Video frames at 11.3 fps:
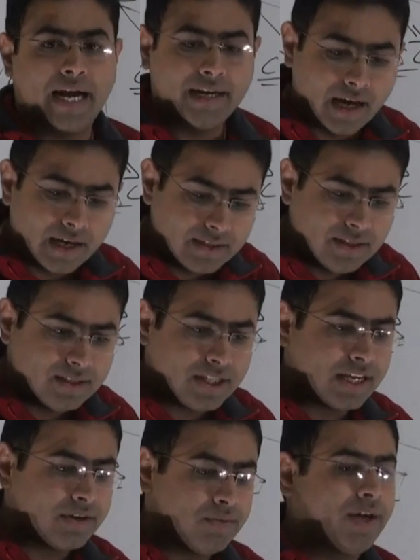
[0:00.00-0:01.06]
And another
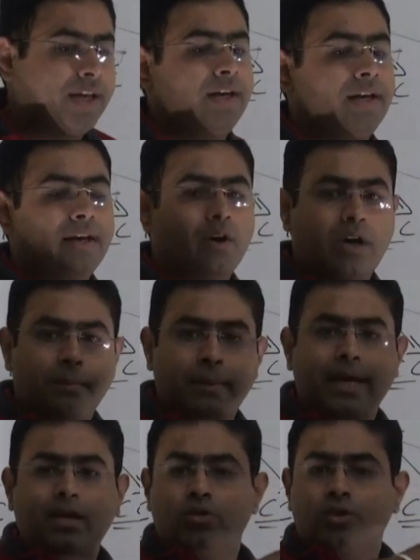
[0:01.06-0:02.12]
thing, when now
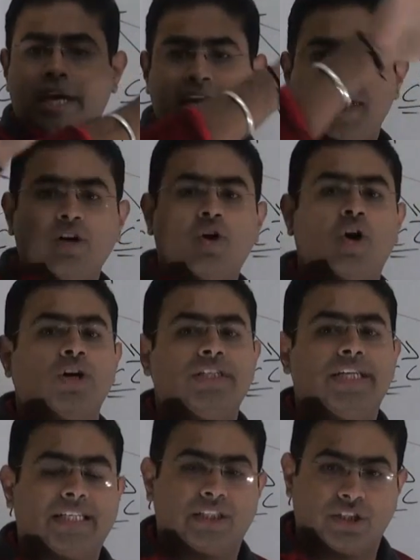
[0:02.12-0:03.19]
coming to the Indian
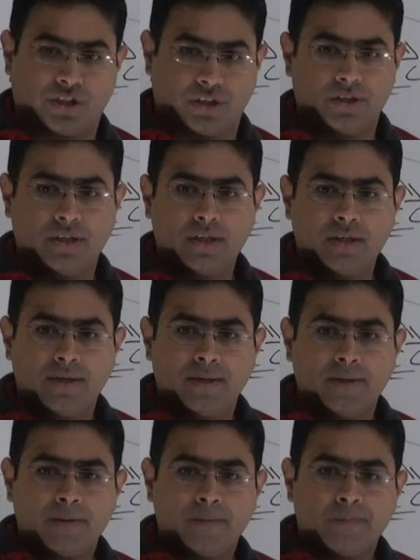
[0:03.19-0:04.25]
context,
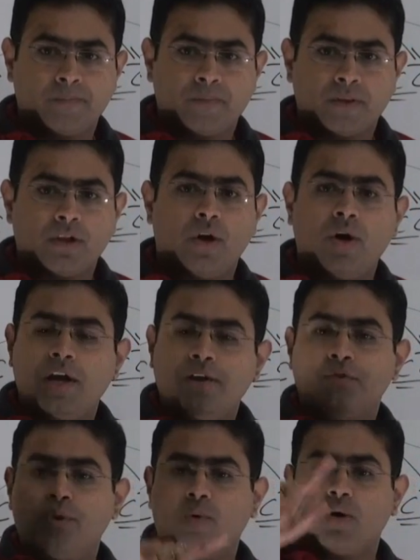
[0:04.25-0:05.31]
now
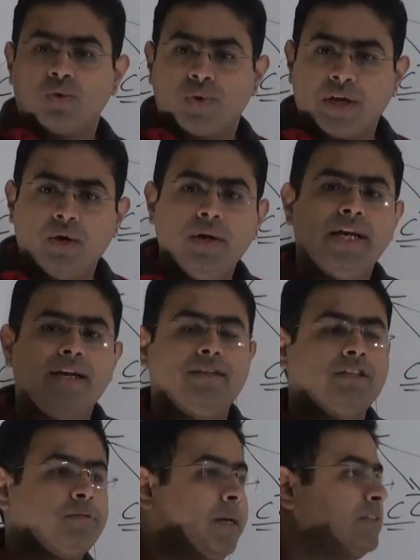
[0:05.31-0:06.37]
if we want to regulate
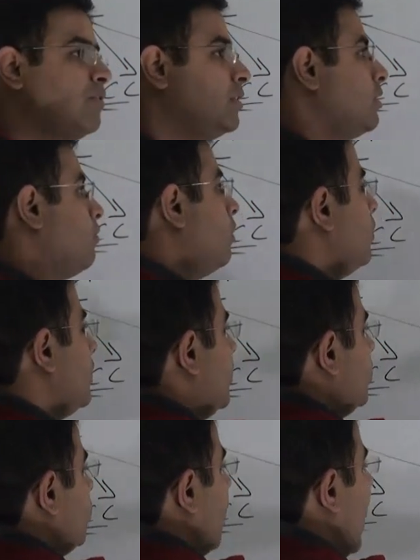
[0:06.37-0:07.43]
this space, first of all we need to